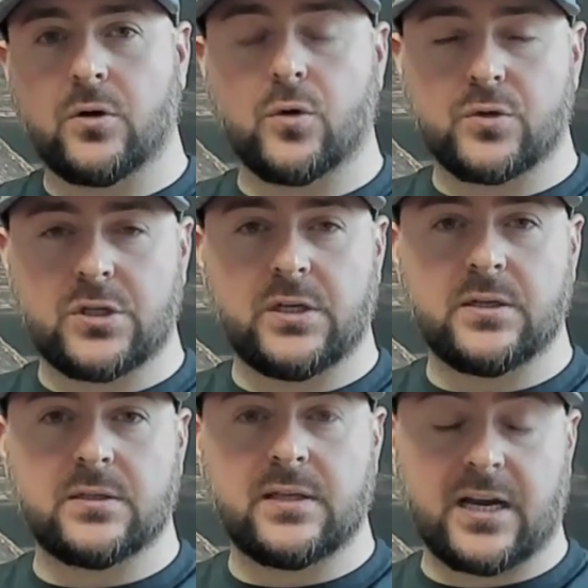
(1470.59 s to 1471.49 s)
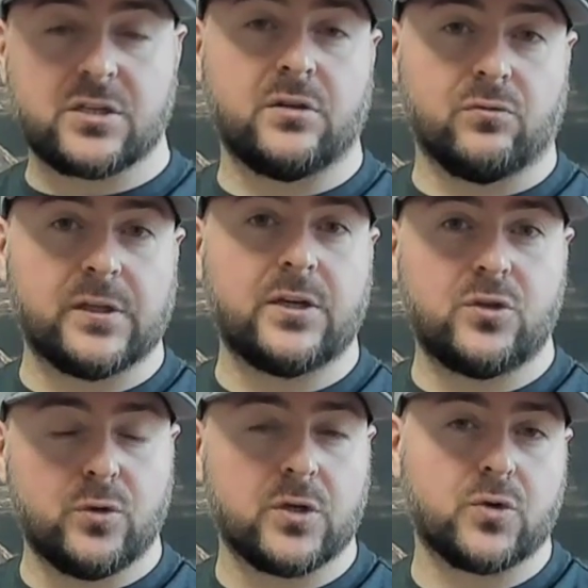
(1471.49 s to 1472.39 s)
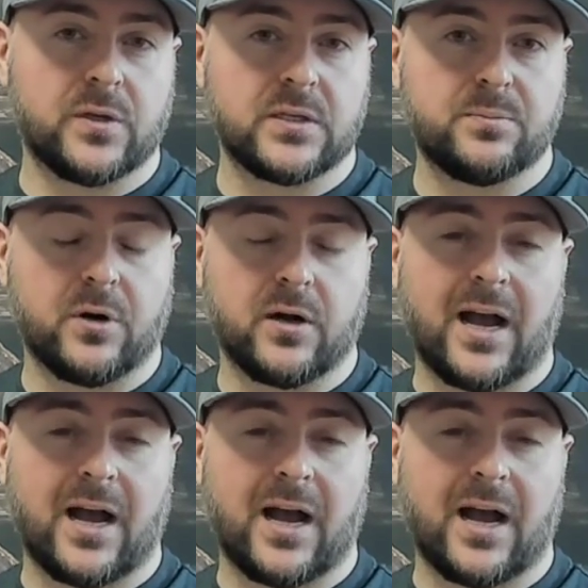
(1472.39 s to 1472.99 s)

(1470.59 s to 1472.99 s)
goat cheese, they actually really do enjoy this bar.